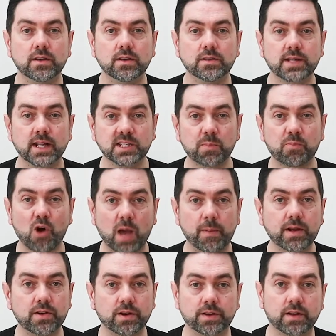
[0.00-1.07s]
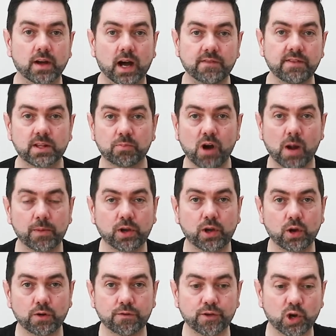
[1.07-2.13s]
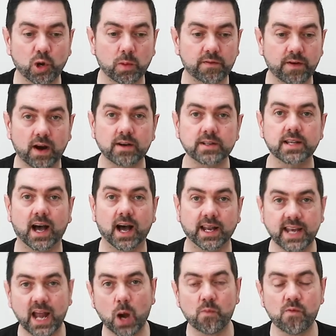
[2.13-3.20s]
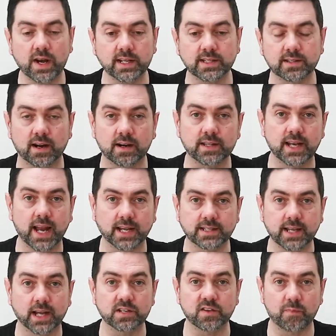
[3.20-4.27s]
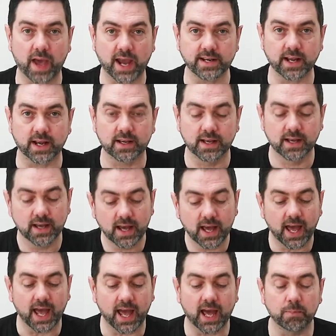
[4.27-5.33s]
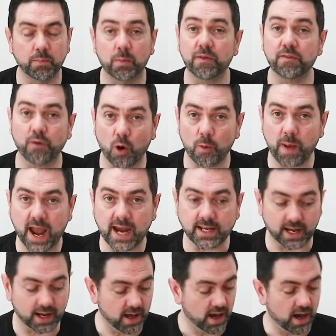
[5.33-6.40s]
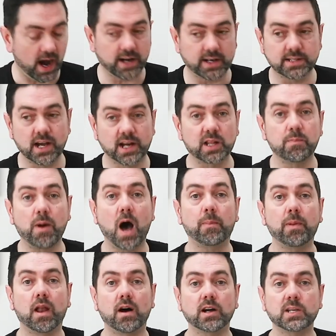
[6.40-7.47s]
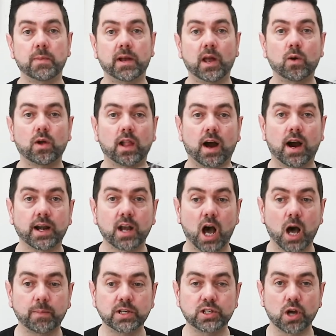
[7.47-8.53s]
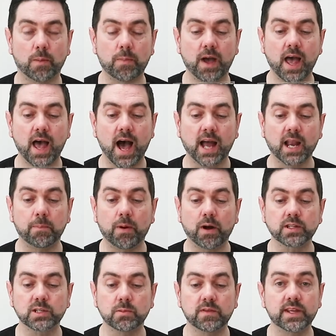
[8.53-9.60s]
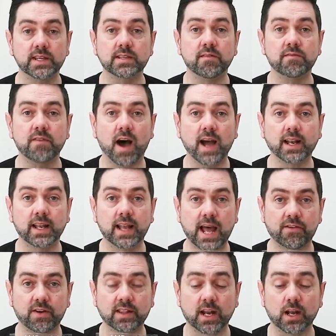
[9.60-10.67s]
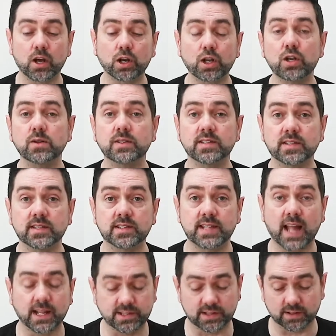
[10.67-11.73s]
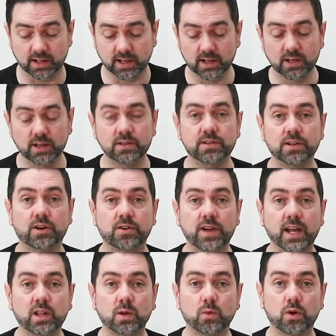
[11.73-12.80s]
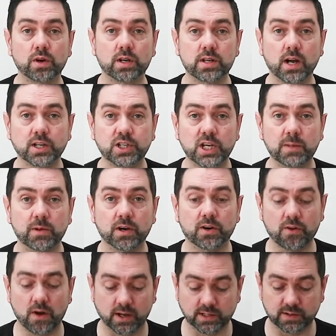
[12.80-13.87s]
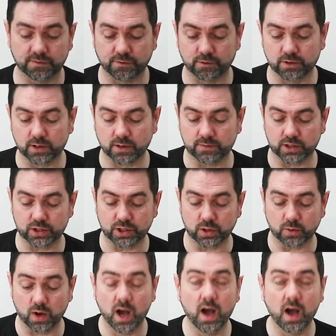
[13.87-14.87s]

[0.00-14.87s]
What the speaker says: So that's the priming done. I've let the primer cure for a couple of hours and now I'm ready to start the next stage of painting. But before painting, I decided to pop along to my local art and hobby shop, and I bought some of this vinyl lettering that I'm going to use as a stencil to create the word Toshiba across the front of the shoe.